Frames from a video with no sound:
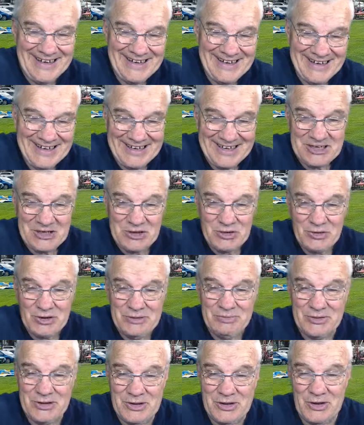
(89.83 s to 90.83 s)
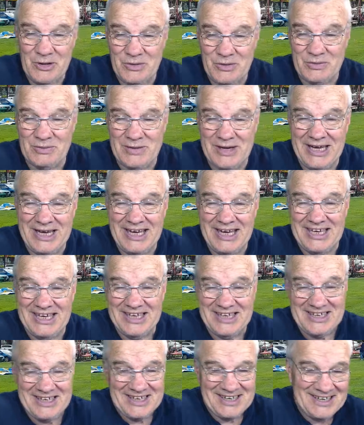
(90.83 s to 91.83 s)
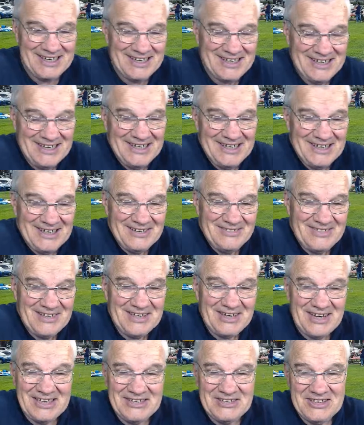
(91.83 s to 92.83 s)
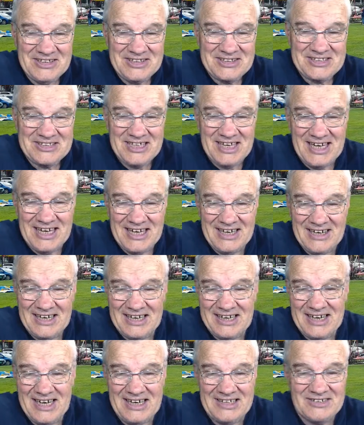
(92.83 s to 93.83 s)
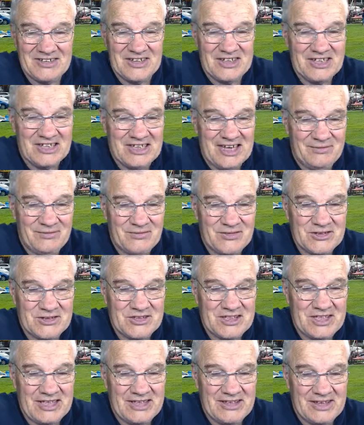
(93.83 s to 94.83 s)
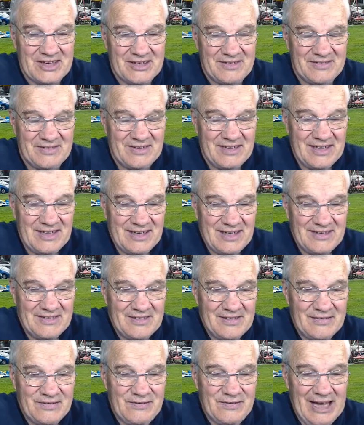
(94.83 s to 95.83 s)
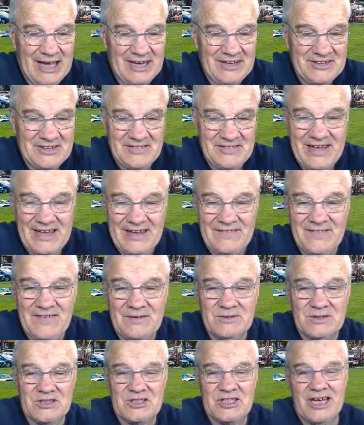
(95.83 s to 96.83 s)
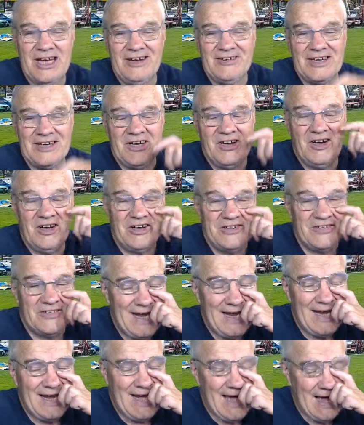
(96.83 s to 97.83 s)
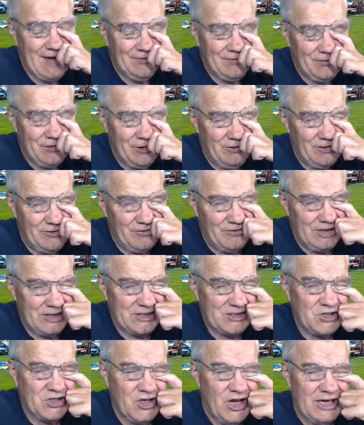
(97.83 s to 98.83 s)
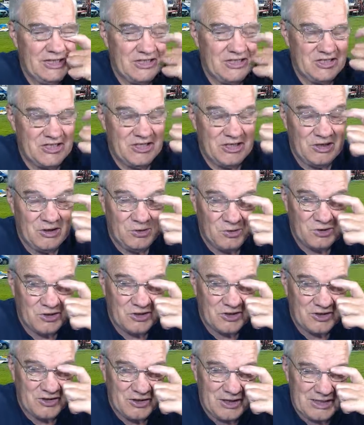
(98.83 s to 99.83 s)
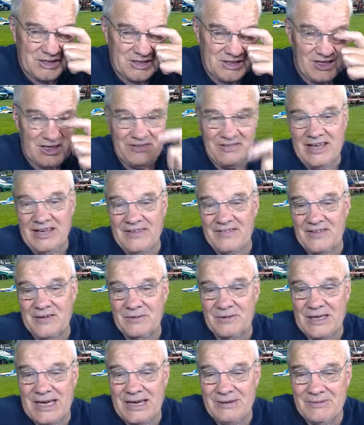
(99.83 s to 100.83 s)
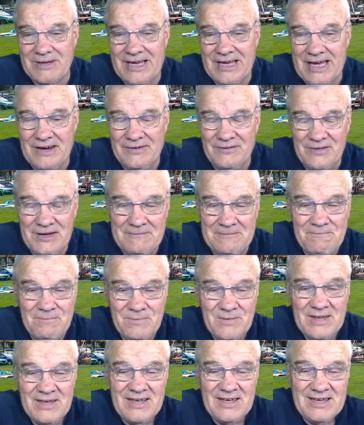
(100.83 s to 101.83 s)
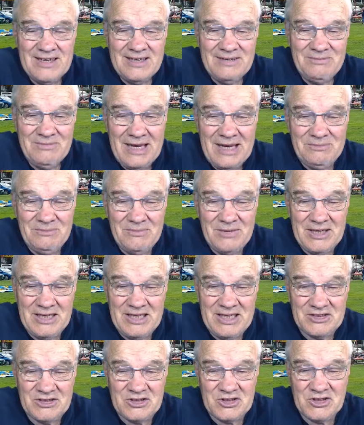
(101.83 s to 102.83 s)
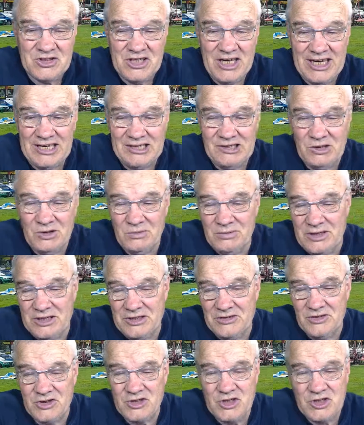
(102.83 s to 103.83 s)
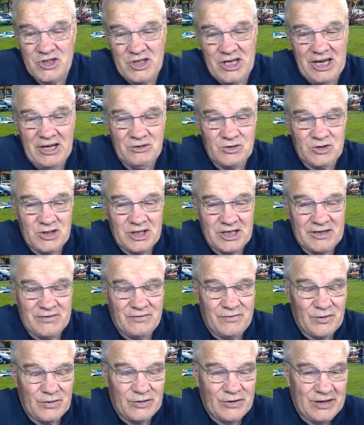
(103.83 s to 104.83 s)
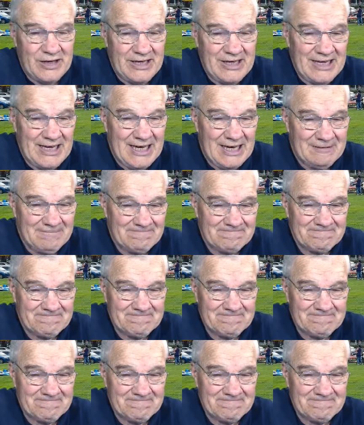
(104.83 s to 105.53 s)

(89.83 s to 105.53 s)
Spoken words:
a creepy old man. But I did, I loved to see the fun and that was going on, and the laughter and the excited giggles and things like that were coming out of it. Made me, as I say, a little bit nostalgic for the